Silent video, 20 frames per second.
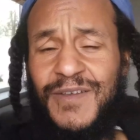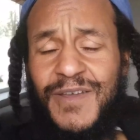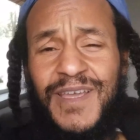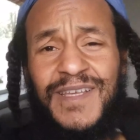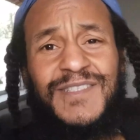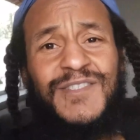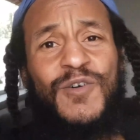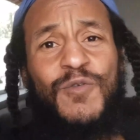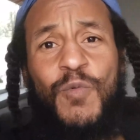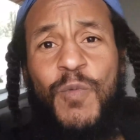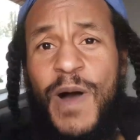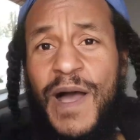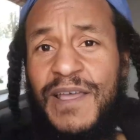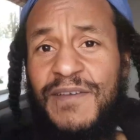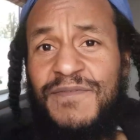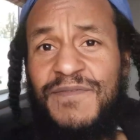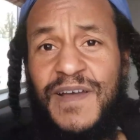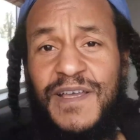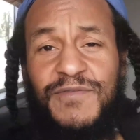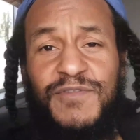Okay, so
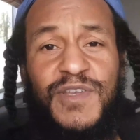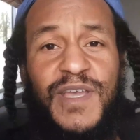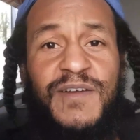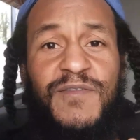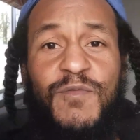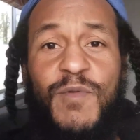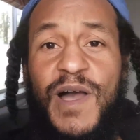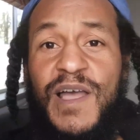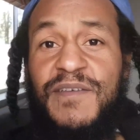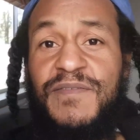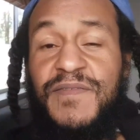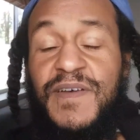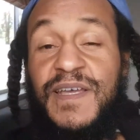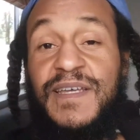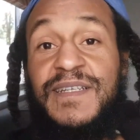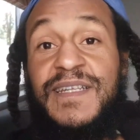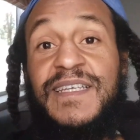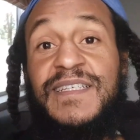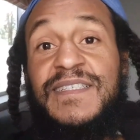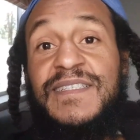Wi-Fi, if you have Wi-Fi,
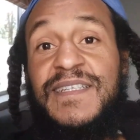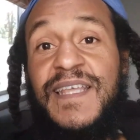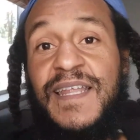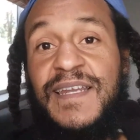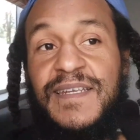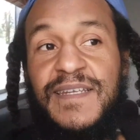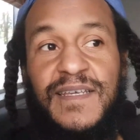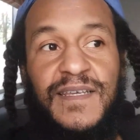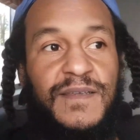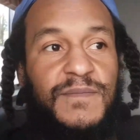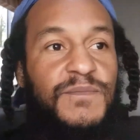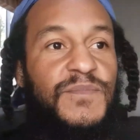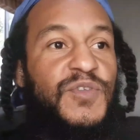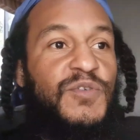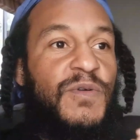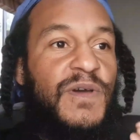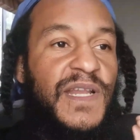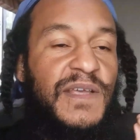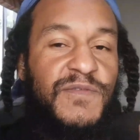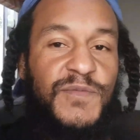an extender,
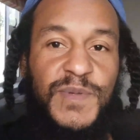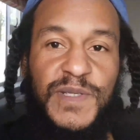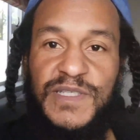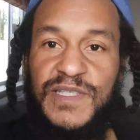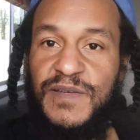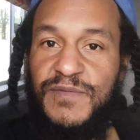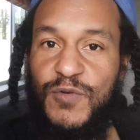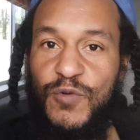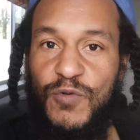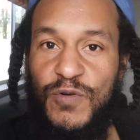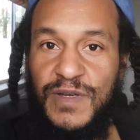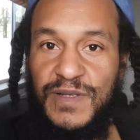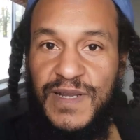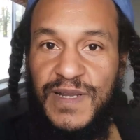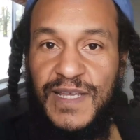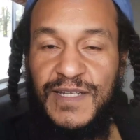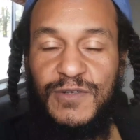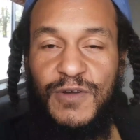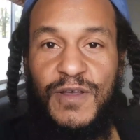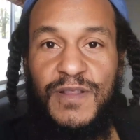you want to have a piece of
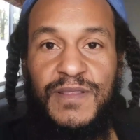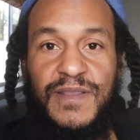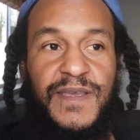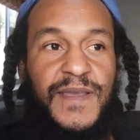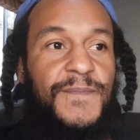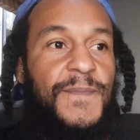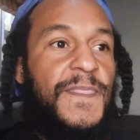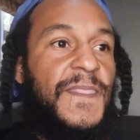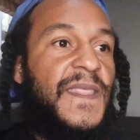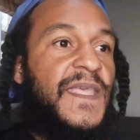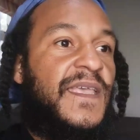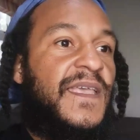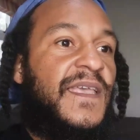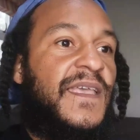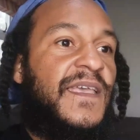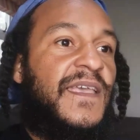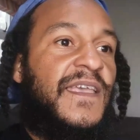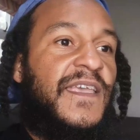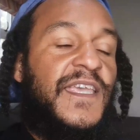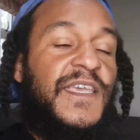organite on there.
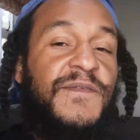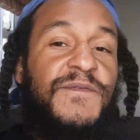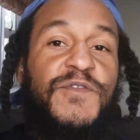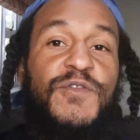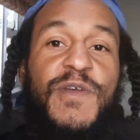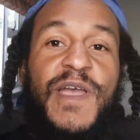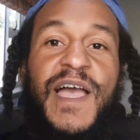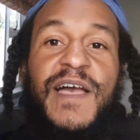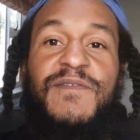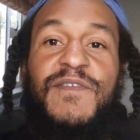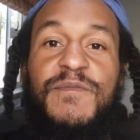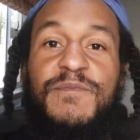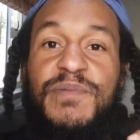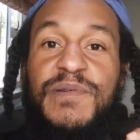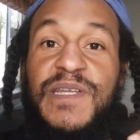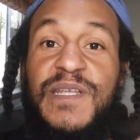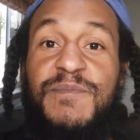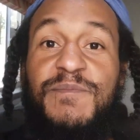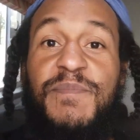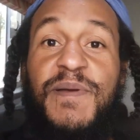If you have a
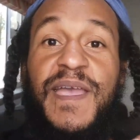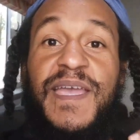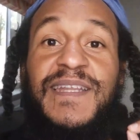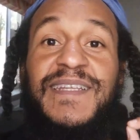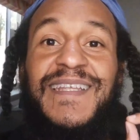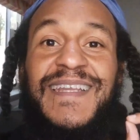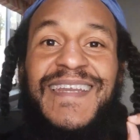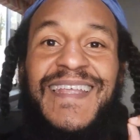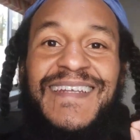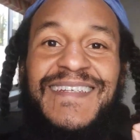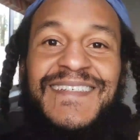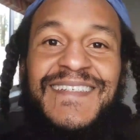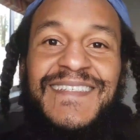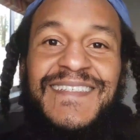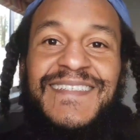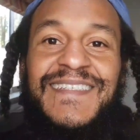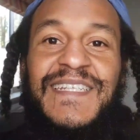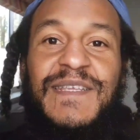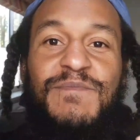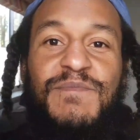prepaid
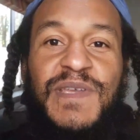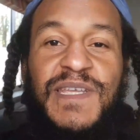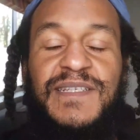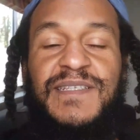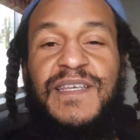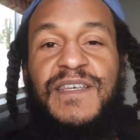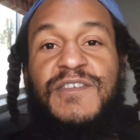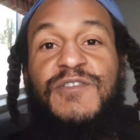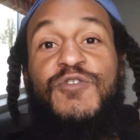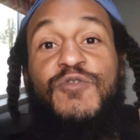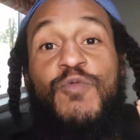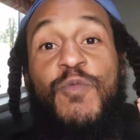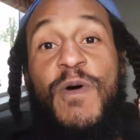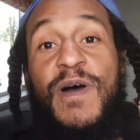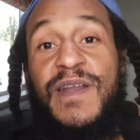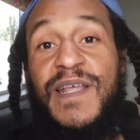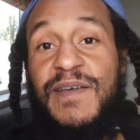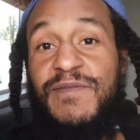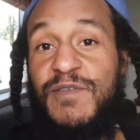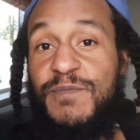electricity meter, you
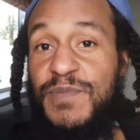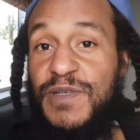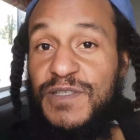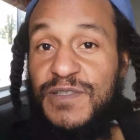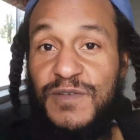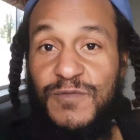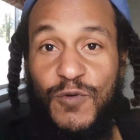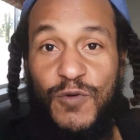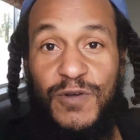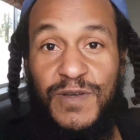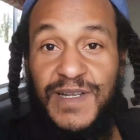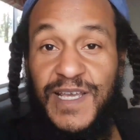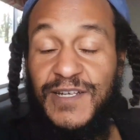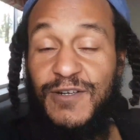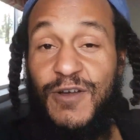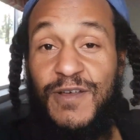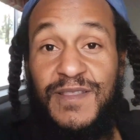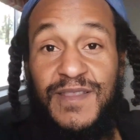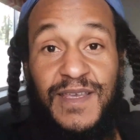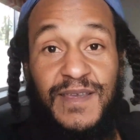want to have a piece of
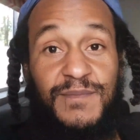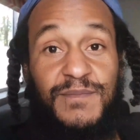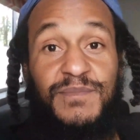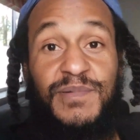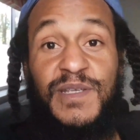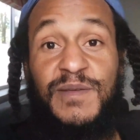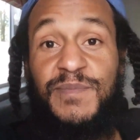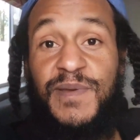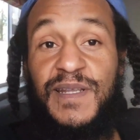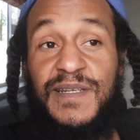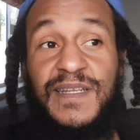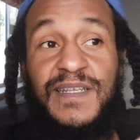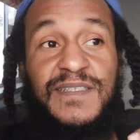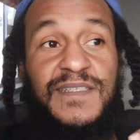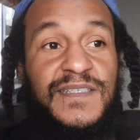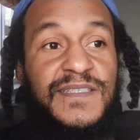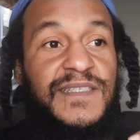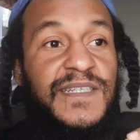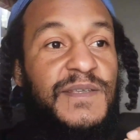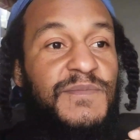organite on there. Prepaid
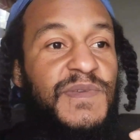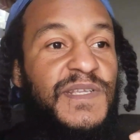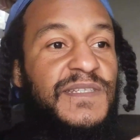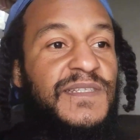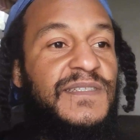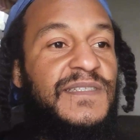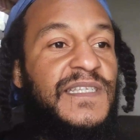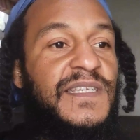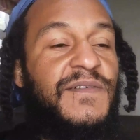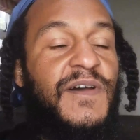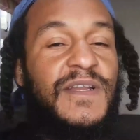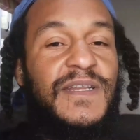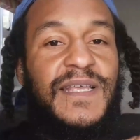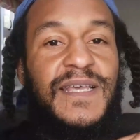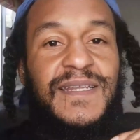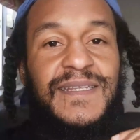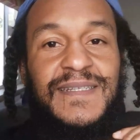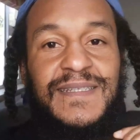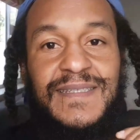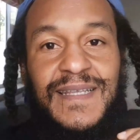electricity meters give out
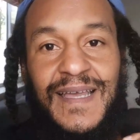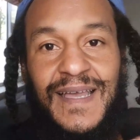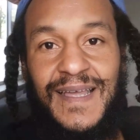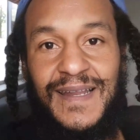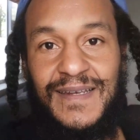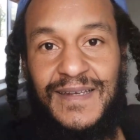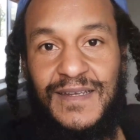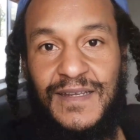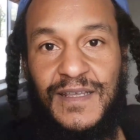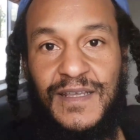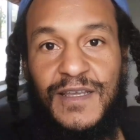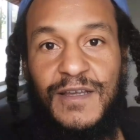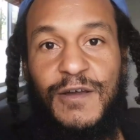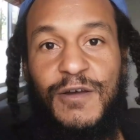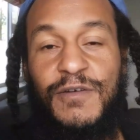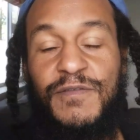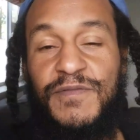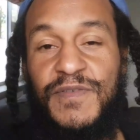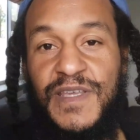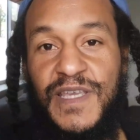a ton
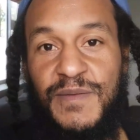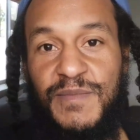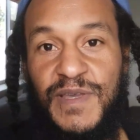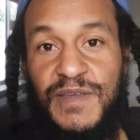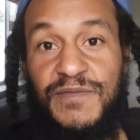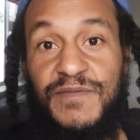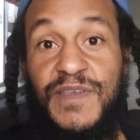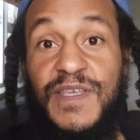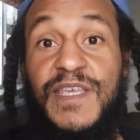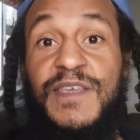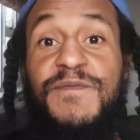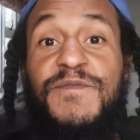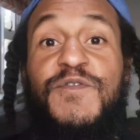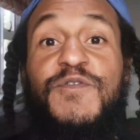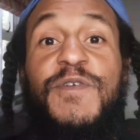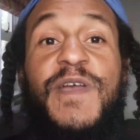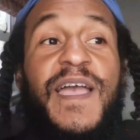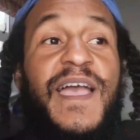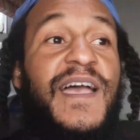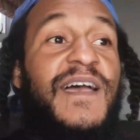of EMF. If
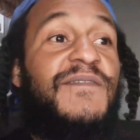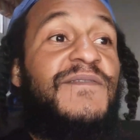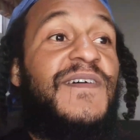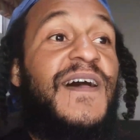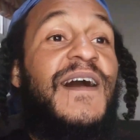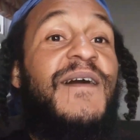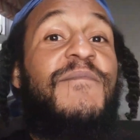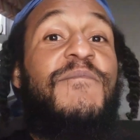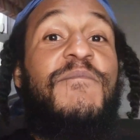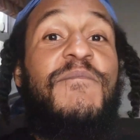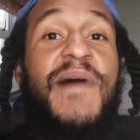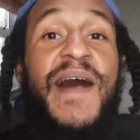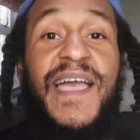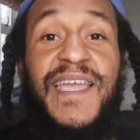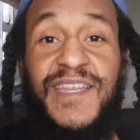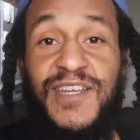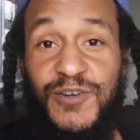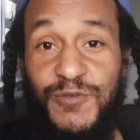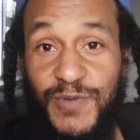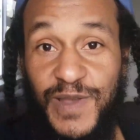you have a
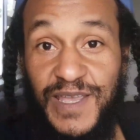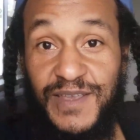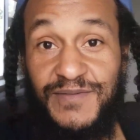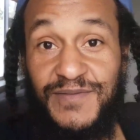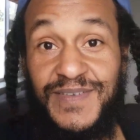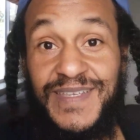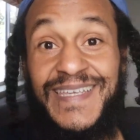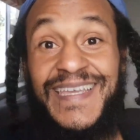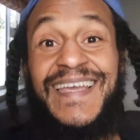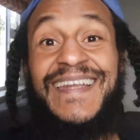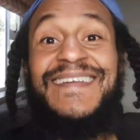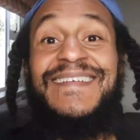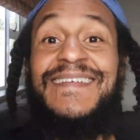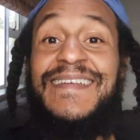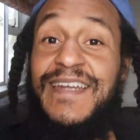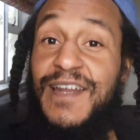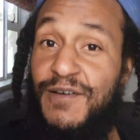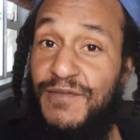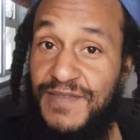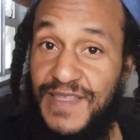microwave, get
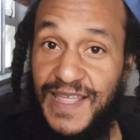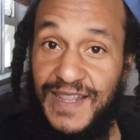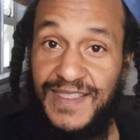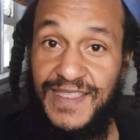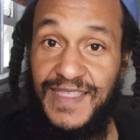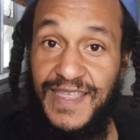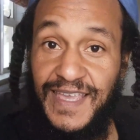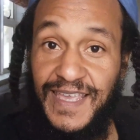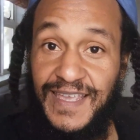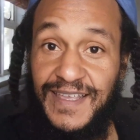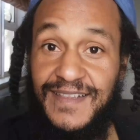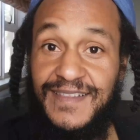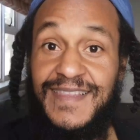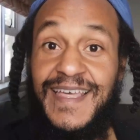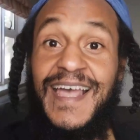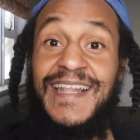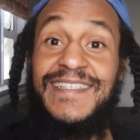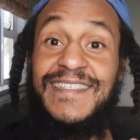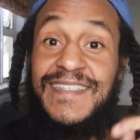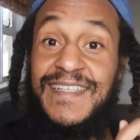rid of that thing.
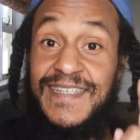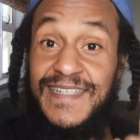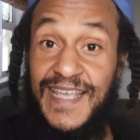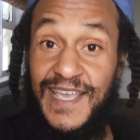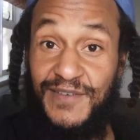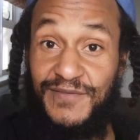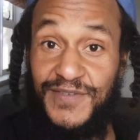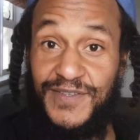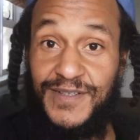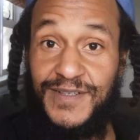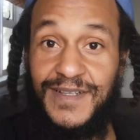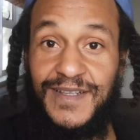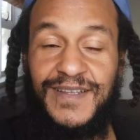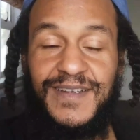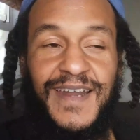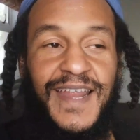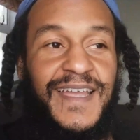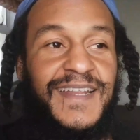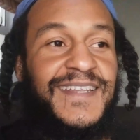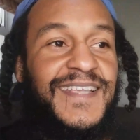That's the devil,
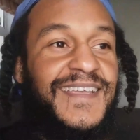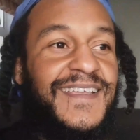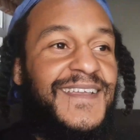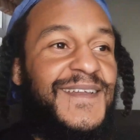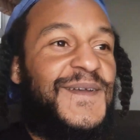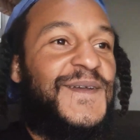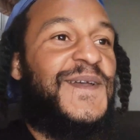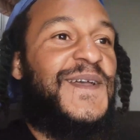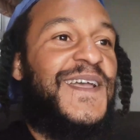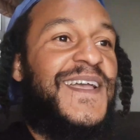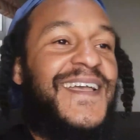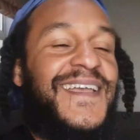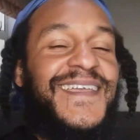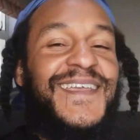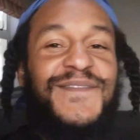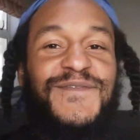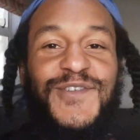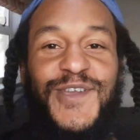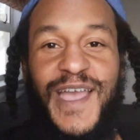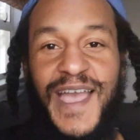right?
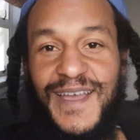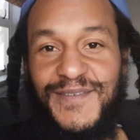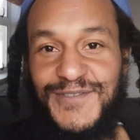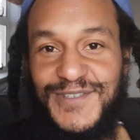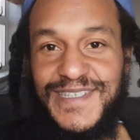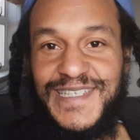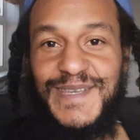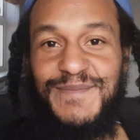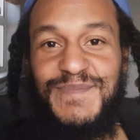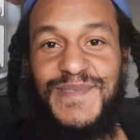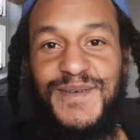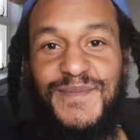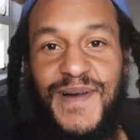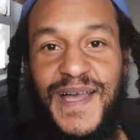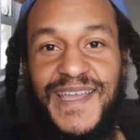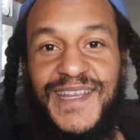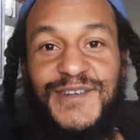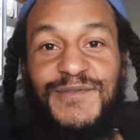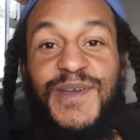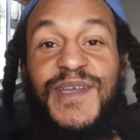If you have to keep the
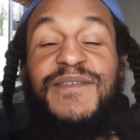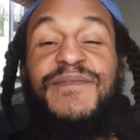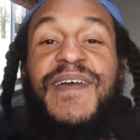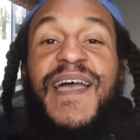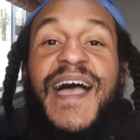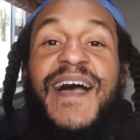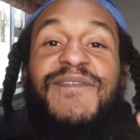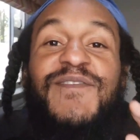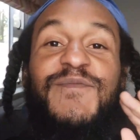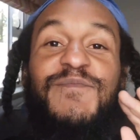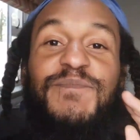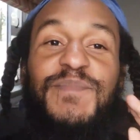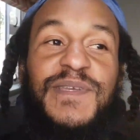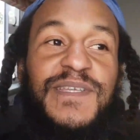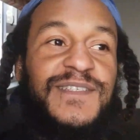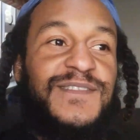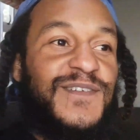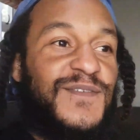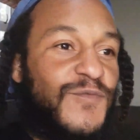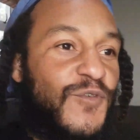microwave, have a
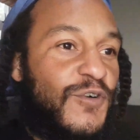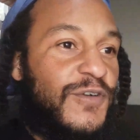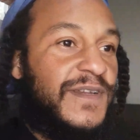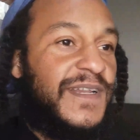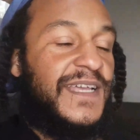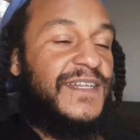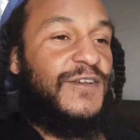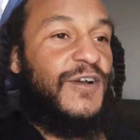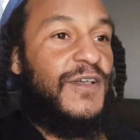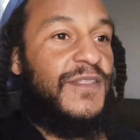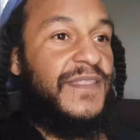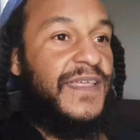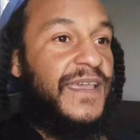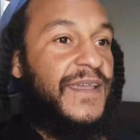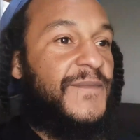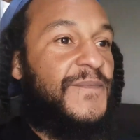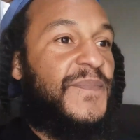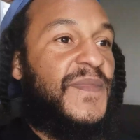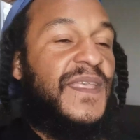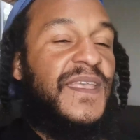piece of organite on
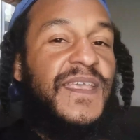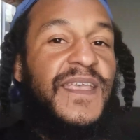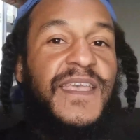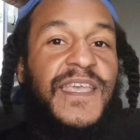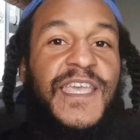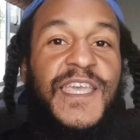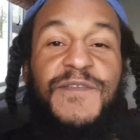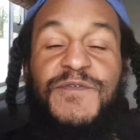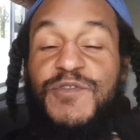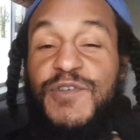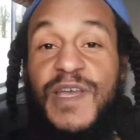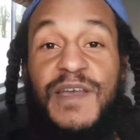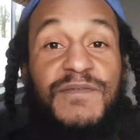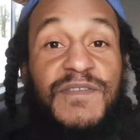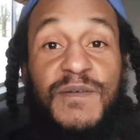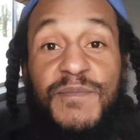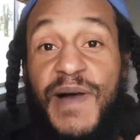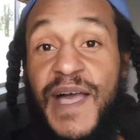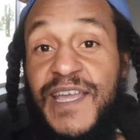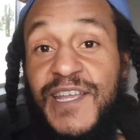there. If you
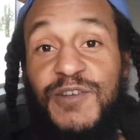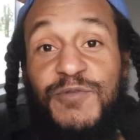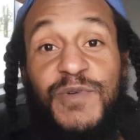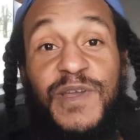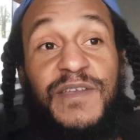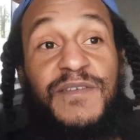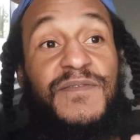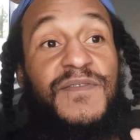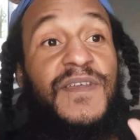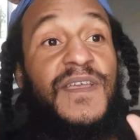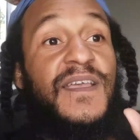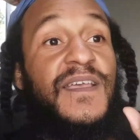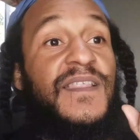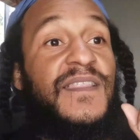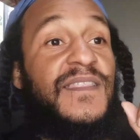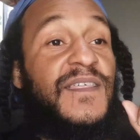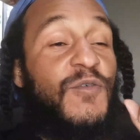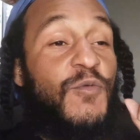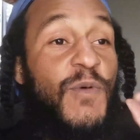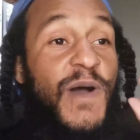have the microwave,
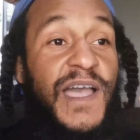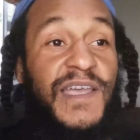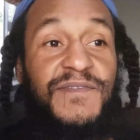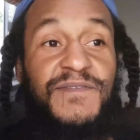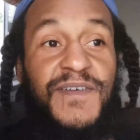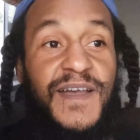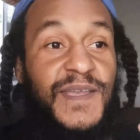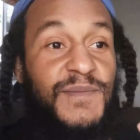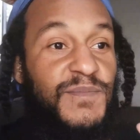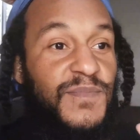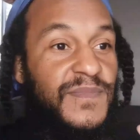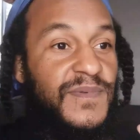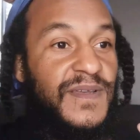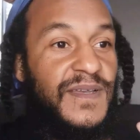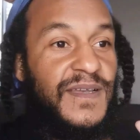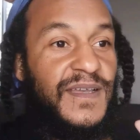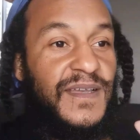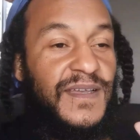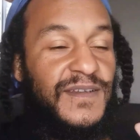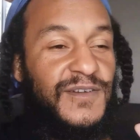the Wi-Fi
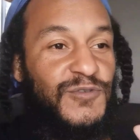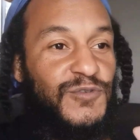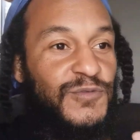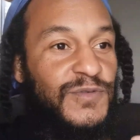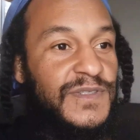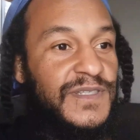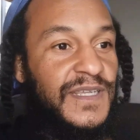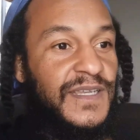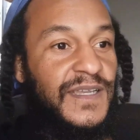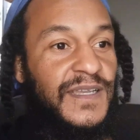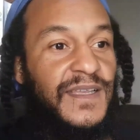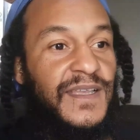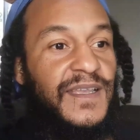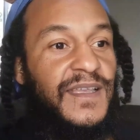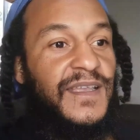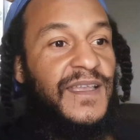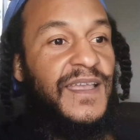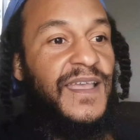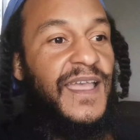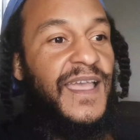router,
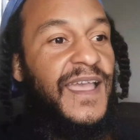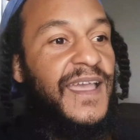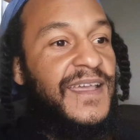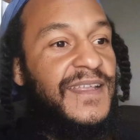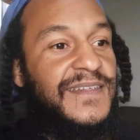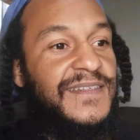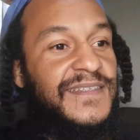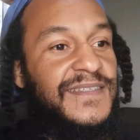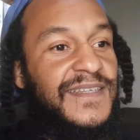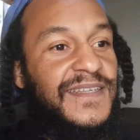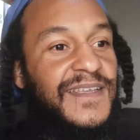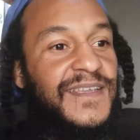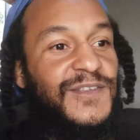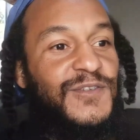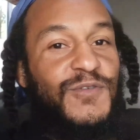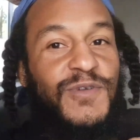and